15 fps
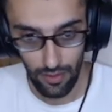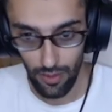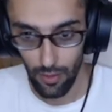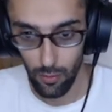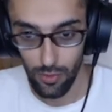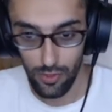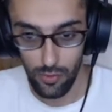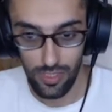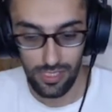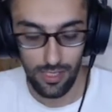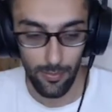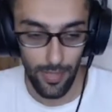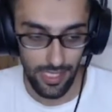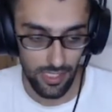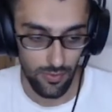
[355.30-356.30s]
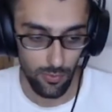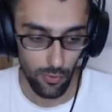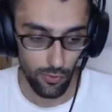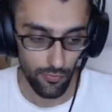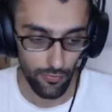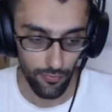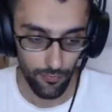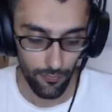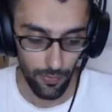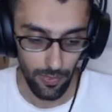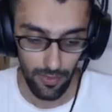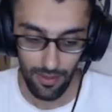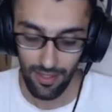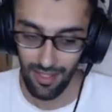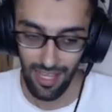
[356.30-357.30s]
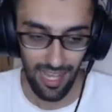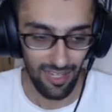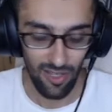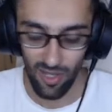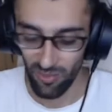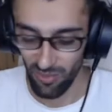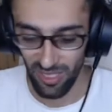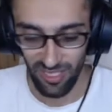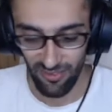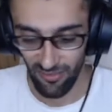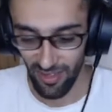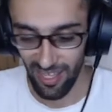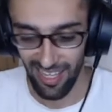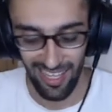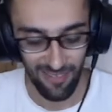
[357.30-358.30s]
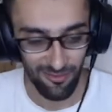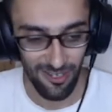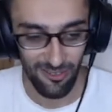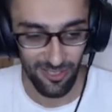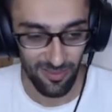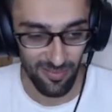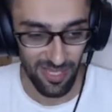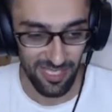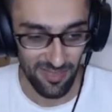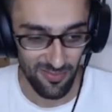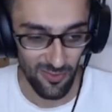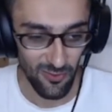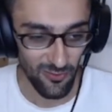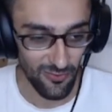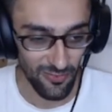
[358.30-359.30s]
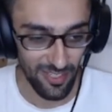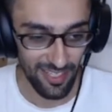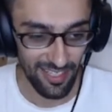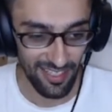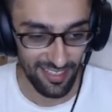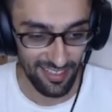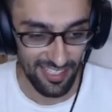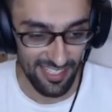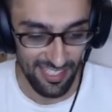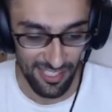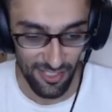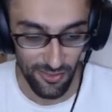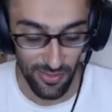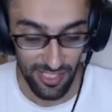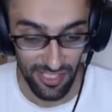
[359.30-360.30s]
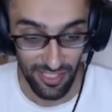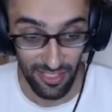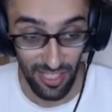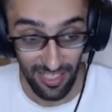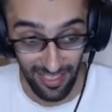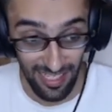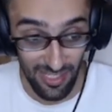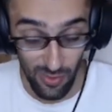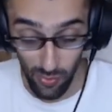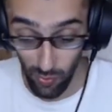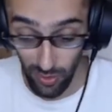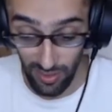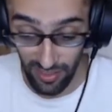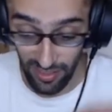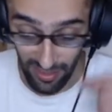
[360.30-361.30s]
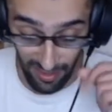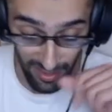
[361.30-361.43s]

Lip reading: which was the best move. I can't believe I found the best move in this situation against WALLY.